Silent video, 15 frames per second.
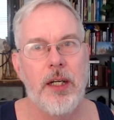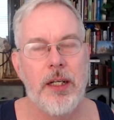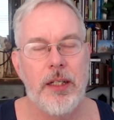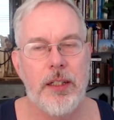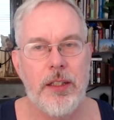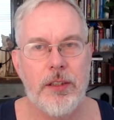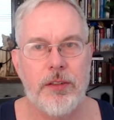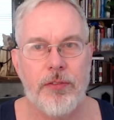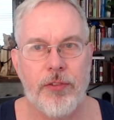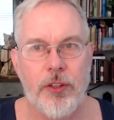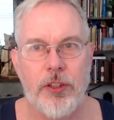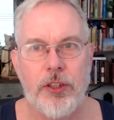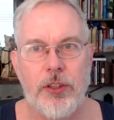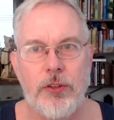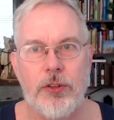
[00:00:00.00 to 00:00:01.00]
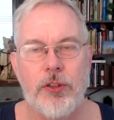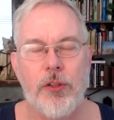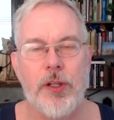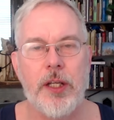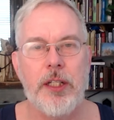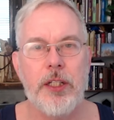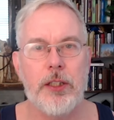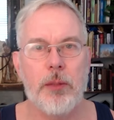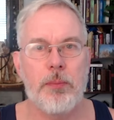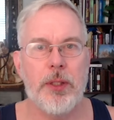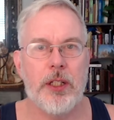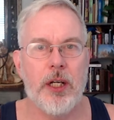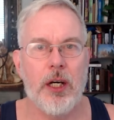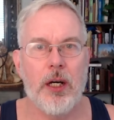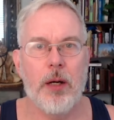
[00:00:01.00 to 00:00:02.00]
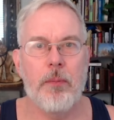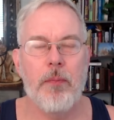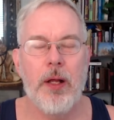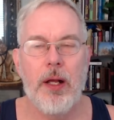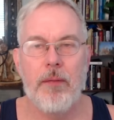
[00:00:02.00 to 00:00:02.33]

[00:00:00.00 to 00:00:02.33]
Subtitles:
his virtue so that he could become